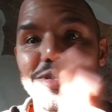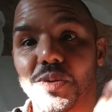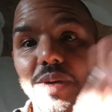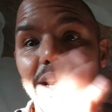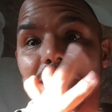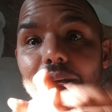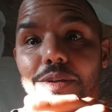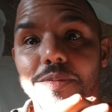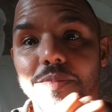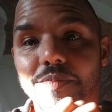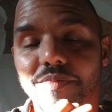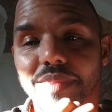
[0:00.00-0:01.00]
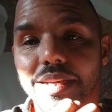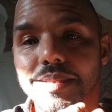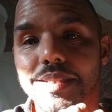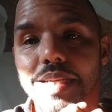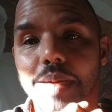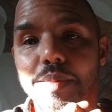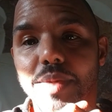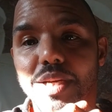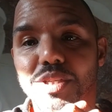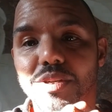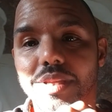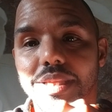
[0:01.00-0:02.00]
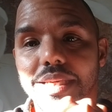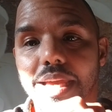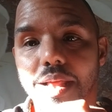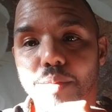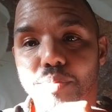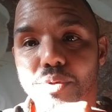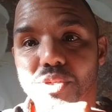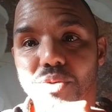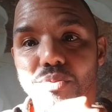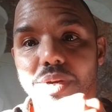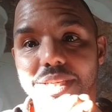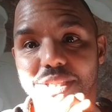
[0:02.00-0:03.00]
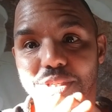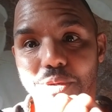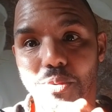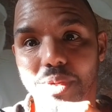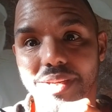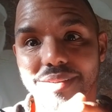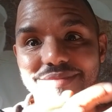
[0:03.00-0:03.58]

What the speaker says: So now, time to make sure that the calipers are ready to go